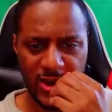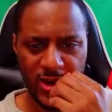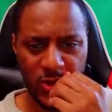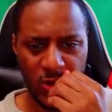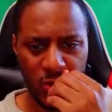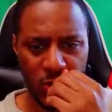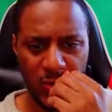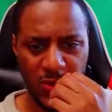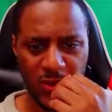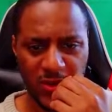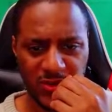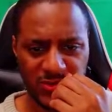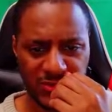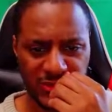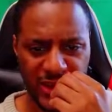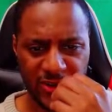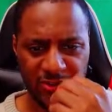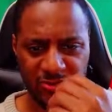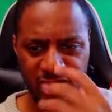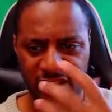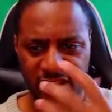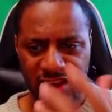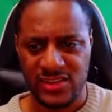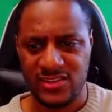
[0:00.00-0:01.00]
Almost like
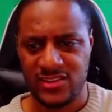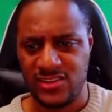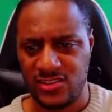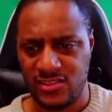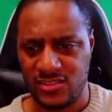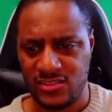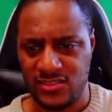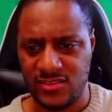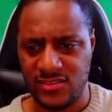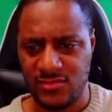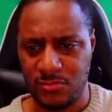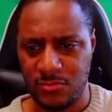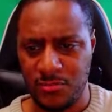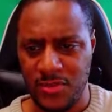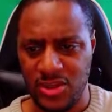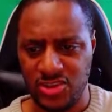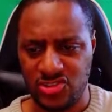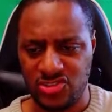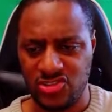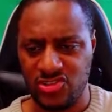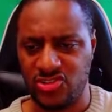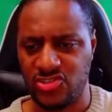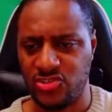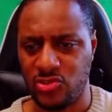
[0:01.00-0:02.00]
Radiant
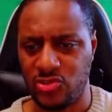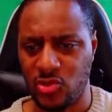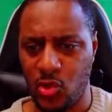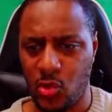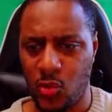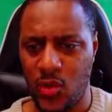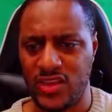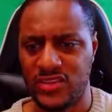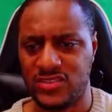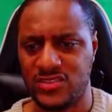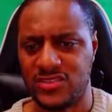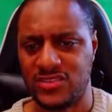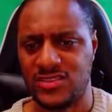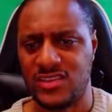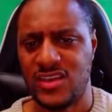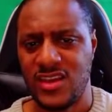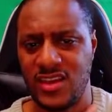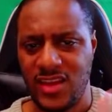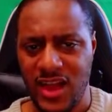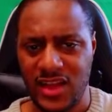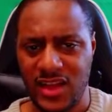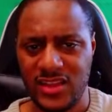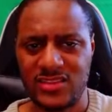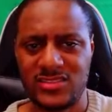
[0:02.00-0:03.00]
missions or quests.
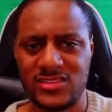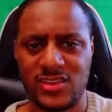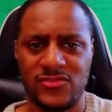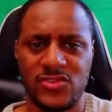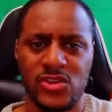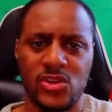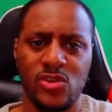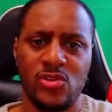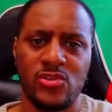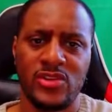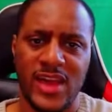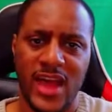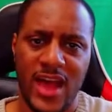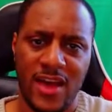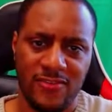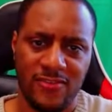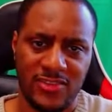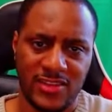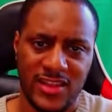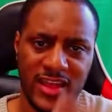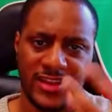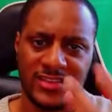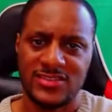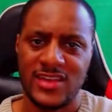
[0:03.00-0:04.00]
Kind of stuff you already have in
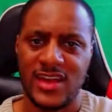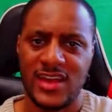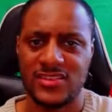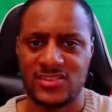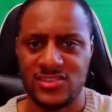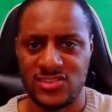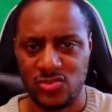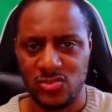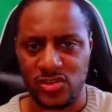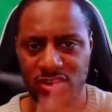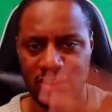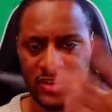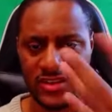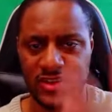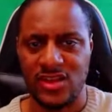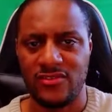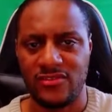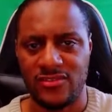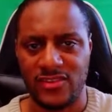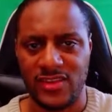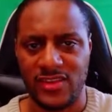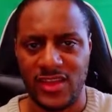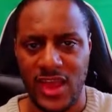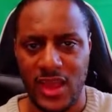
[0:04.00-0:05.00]
like Assassin's Creed and
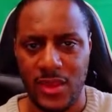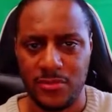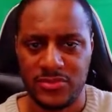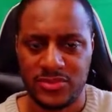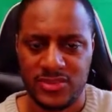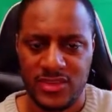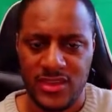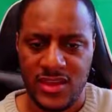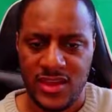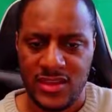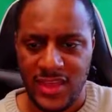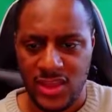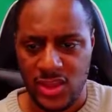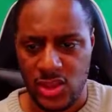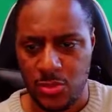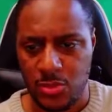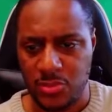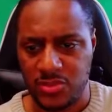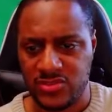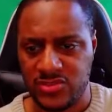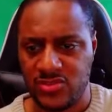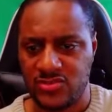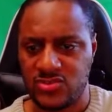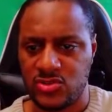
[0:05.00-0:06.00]
other games that
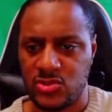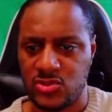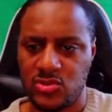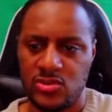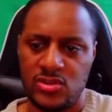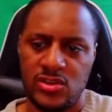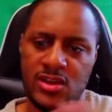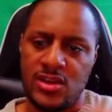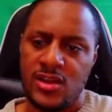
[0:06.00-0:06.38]
Ubisoft do.